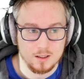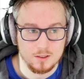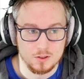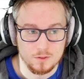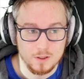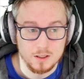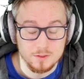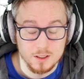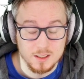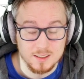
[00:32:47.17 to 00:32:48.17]
just very,
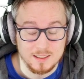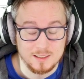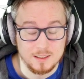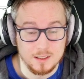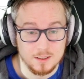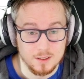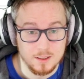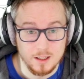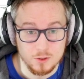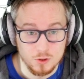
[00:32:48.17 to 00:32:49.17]
very consistently, is that
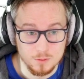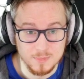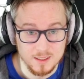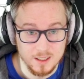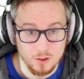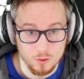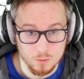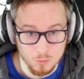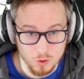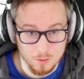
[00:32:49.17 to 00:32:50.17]
they assume that they know
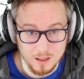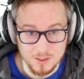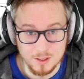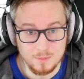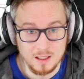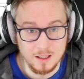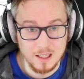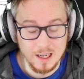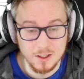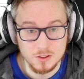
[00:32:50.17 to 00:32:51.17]
more about something than
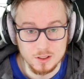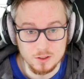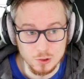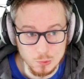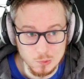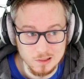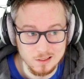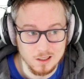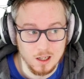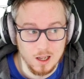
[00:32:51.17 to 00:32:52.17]
they actually do,
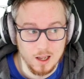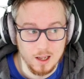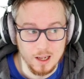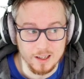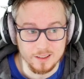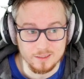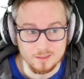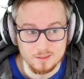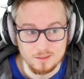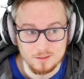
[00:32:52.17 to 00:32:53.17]

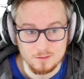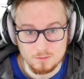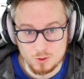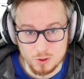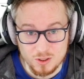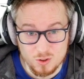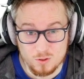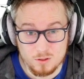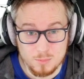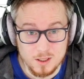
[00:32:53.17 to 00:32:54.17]
and sort of
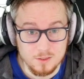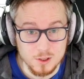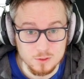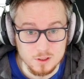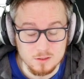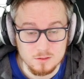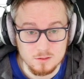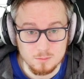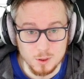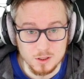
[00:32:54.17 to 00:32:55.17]
screw themselves over
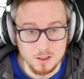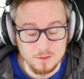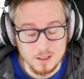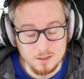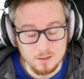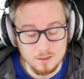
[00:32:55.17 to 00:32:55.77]
because of it.